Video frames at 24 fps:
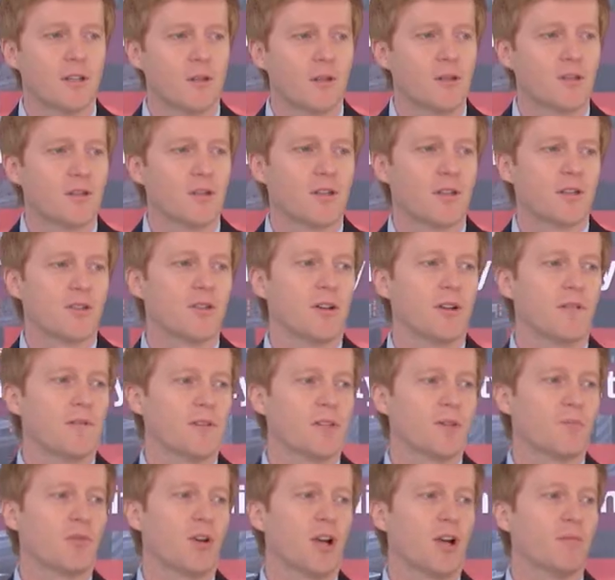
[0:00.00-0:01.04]
know, he was gonna solve
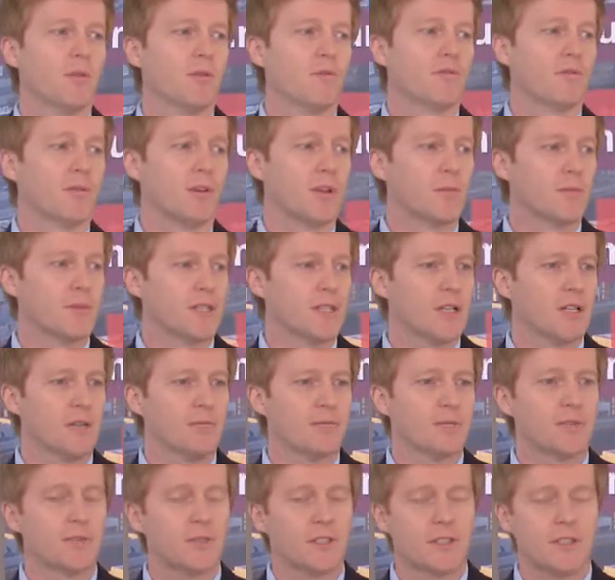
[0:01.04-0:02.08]
this problem for
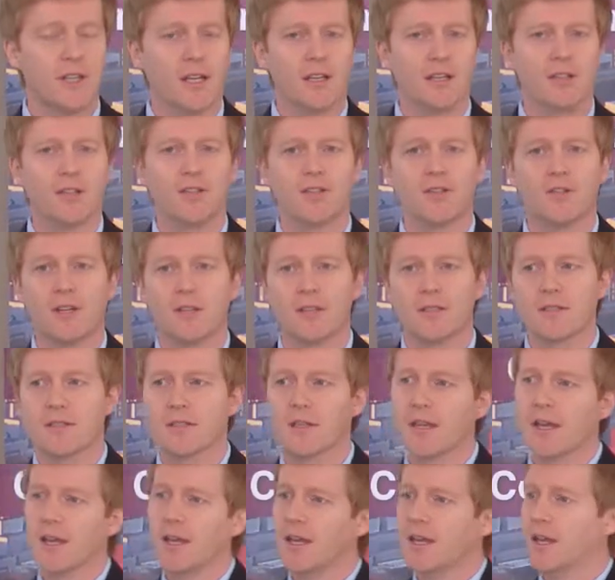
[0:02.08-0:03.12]
himself to detect stress.
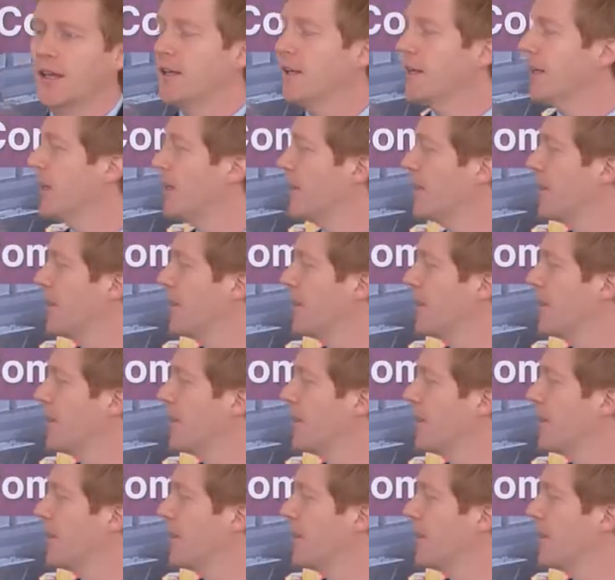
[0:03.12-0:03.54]
In the,